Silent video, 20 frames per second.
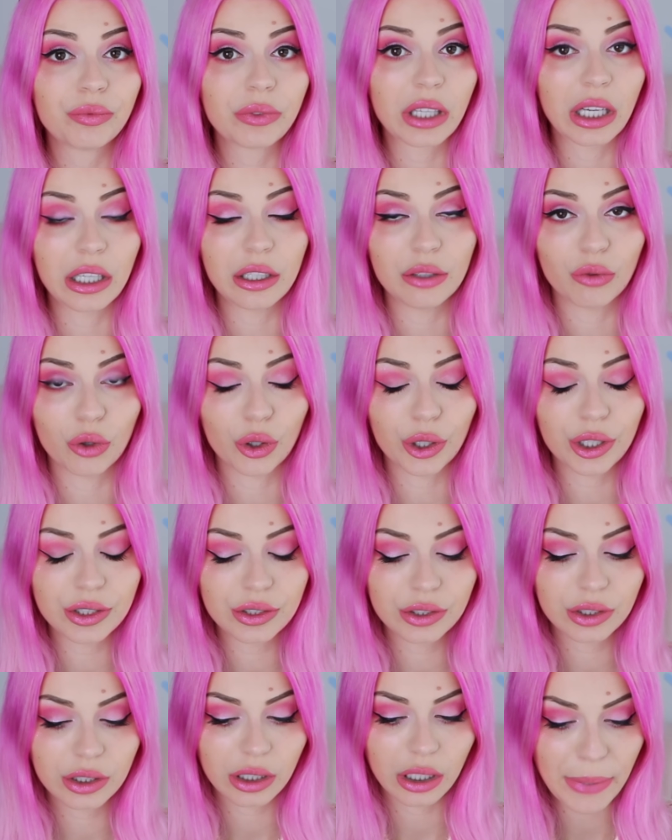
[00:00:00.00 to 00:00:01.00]
get
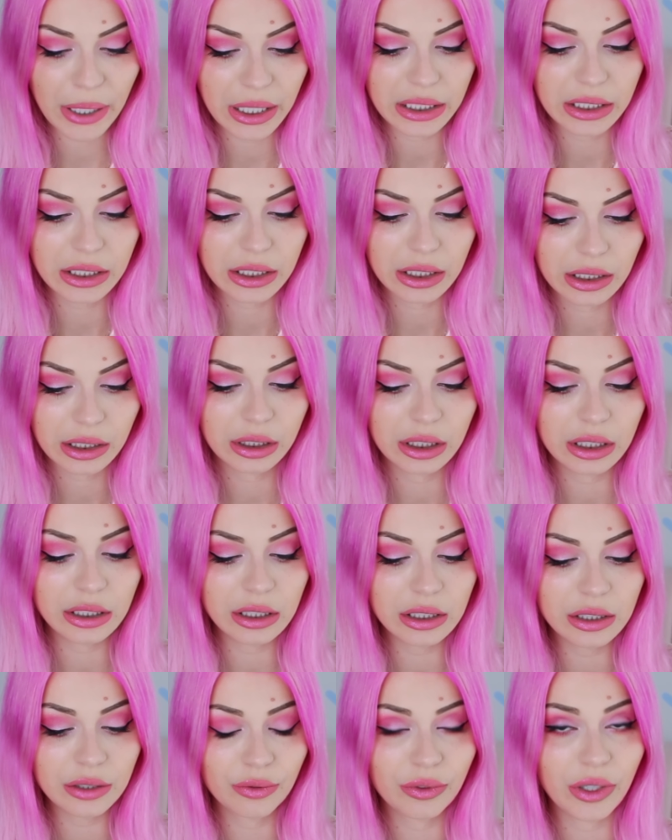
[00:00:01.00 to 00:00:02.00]
divorced, but this
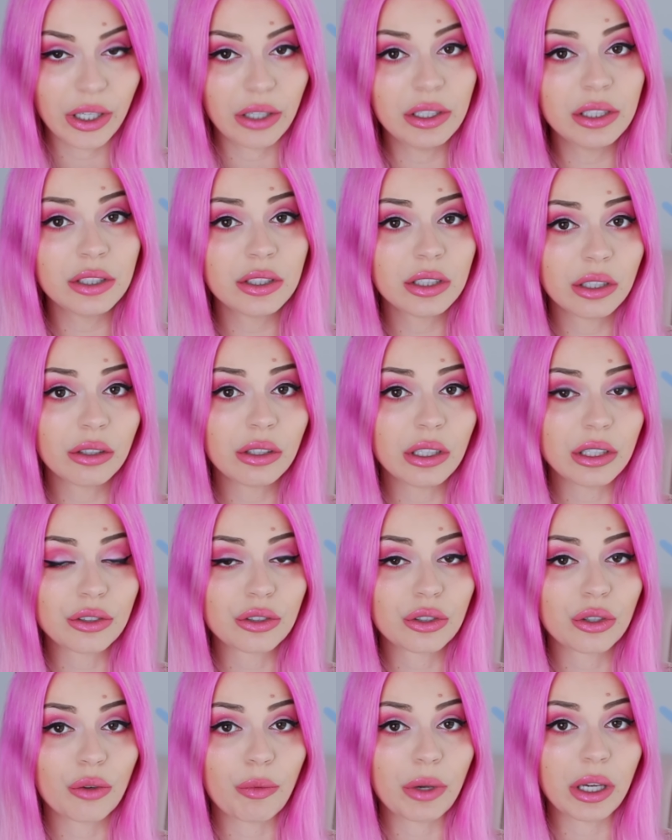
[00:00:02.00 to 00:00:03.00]
is very serious
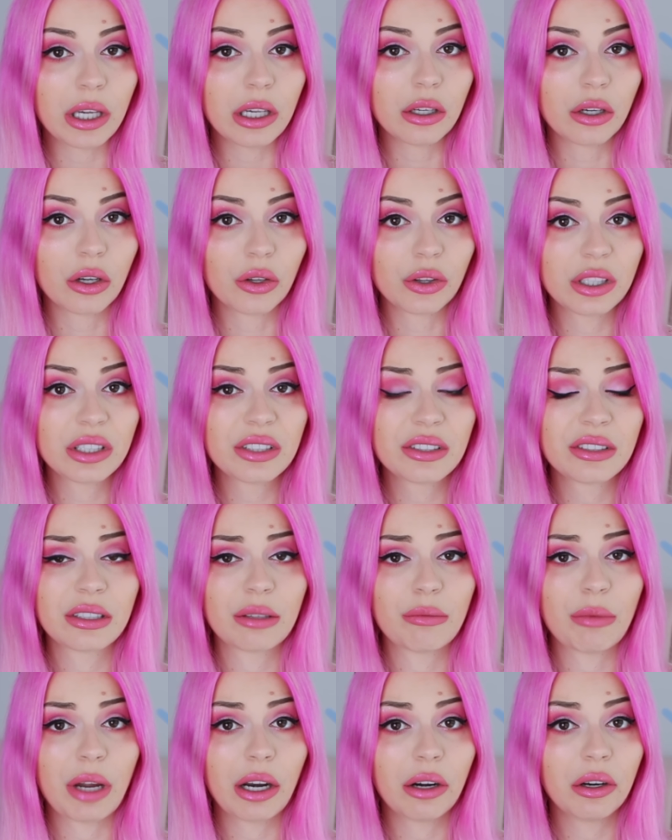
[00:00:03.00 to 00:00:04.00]
to me, you know, this is
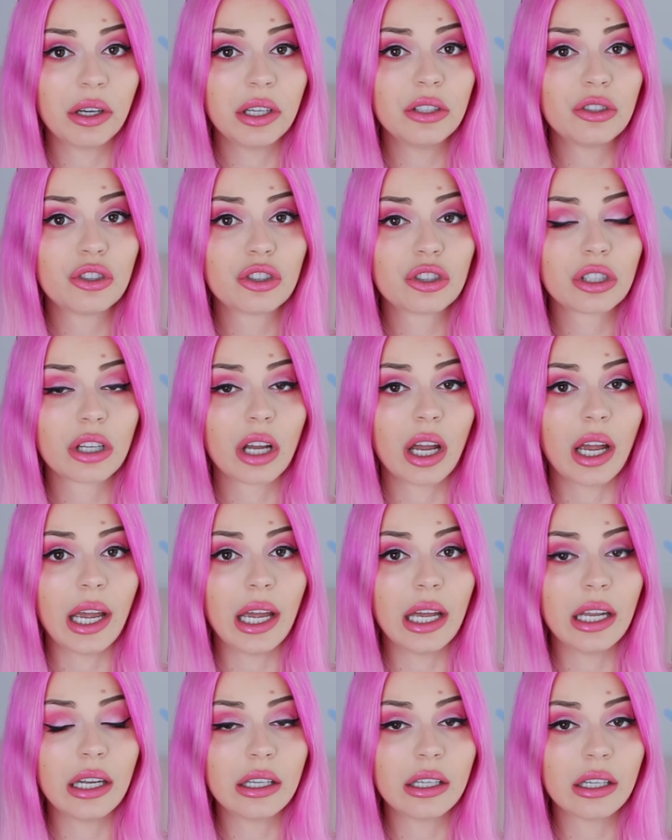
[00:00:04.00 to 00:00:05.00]
a marriage,
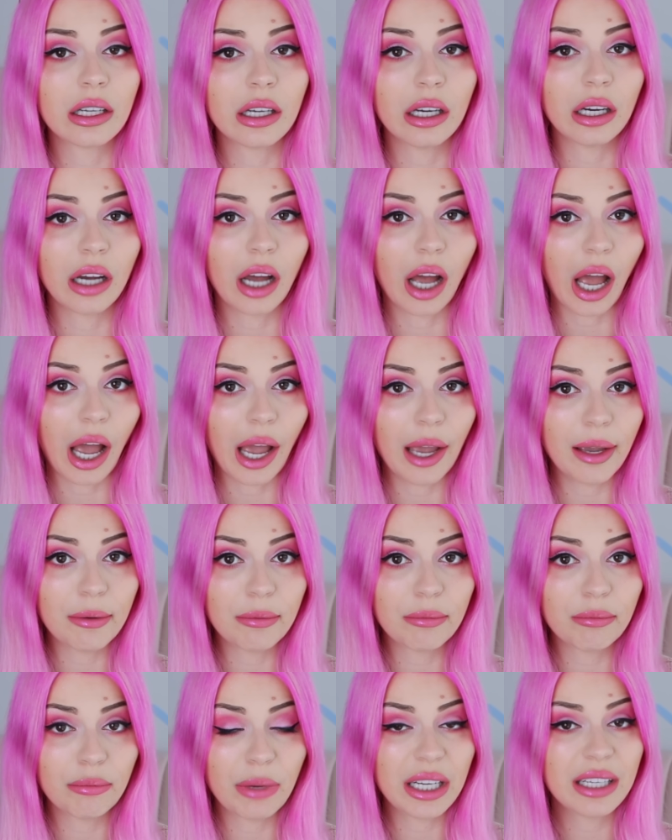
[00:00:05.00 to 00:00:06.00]
and
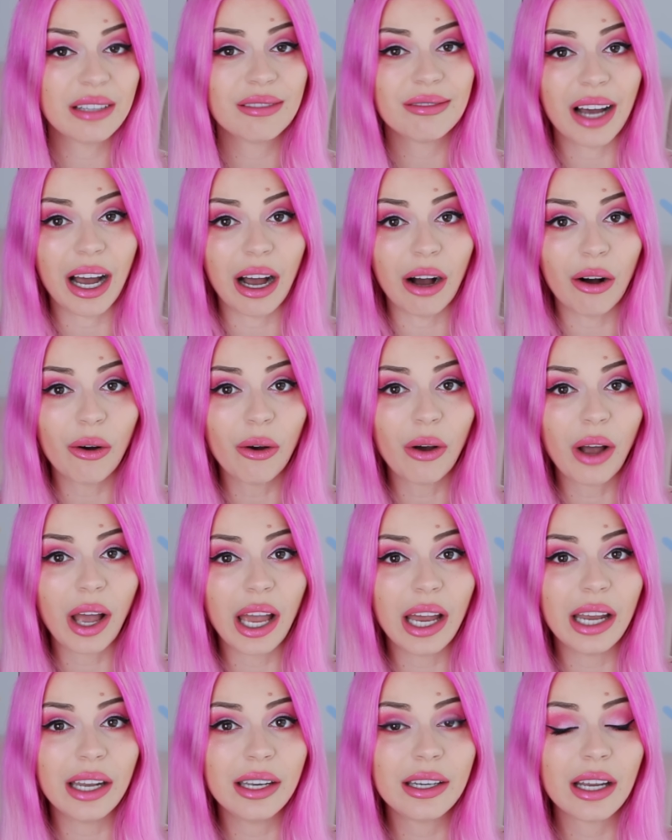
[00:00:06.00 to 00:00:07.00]
I made a vow,
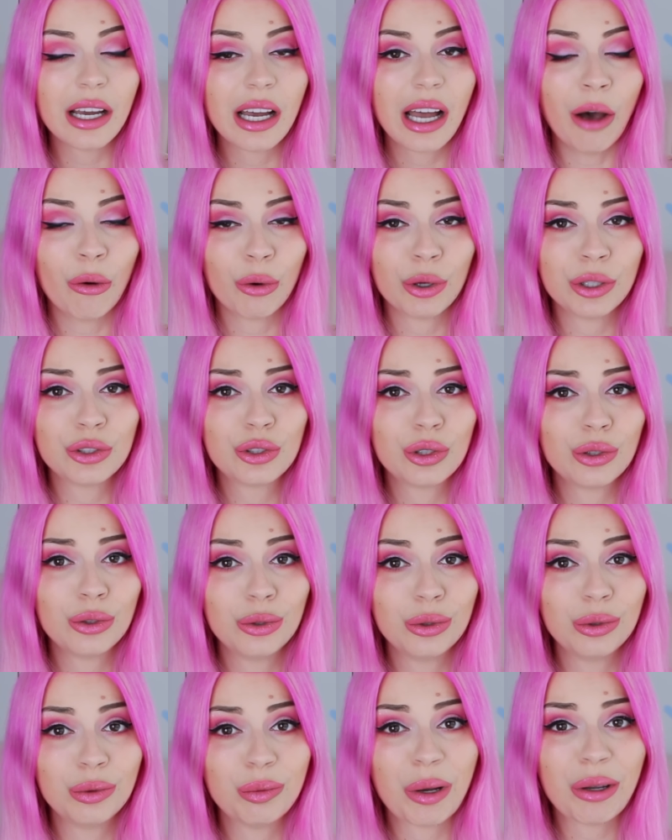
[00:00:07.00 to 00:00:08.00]
and I want to
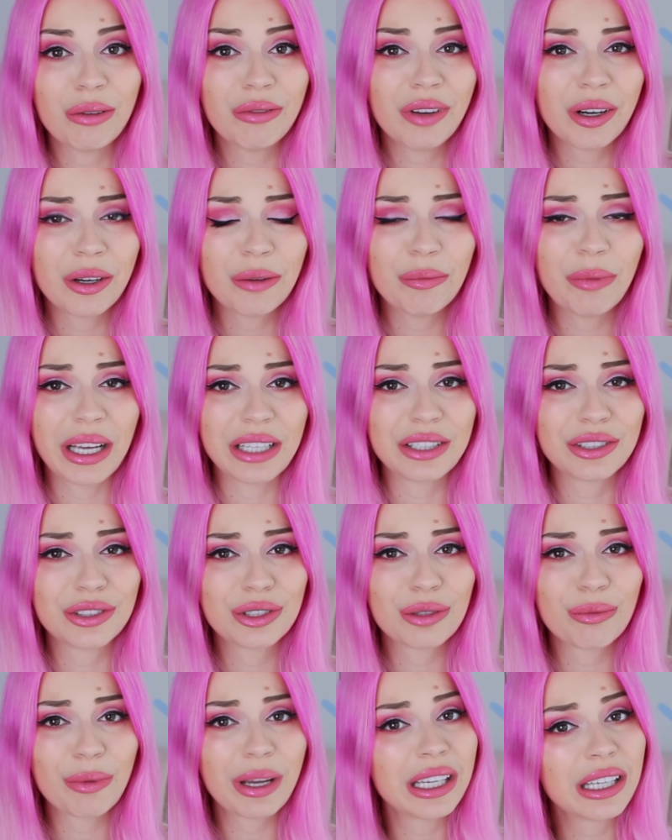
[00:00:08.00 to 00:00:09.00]
do my very best
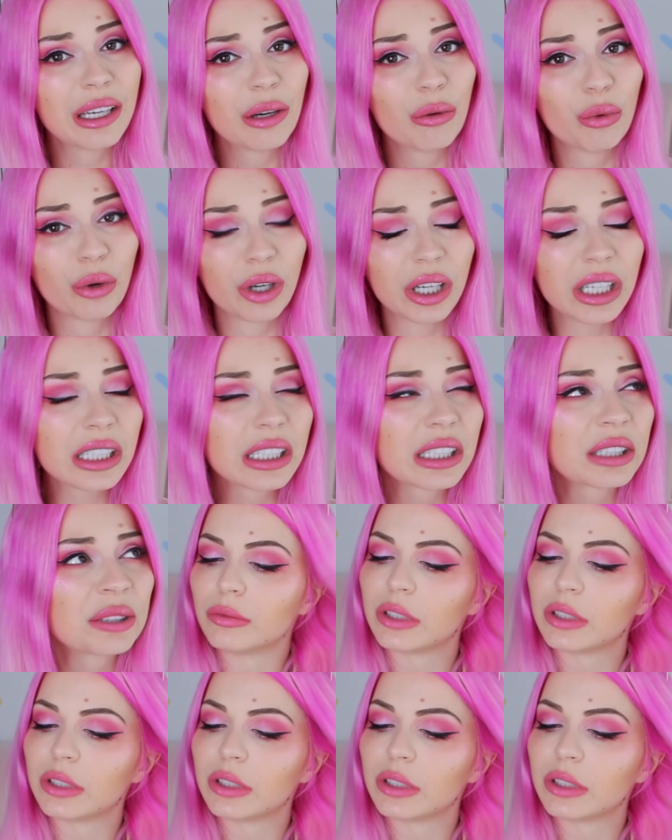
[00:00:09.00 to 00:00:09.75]
to make it work.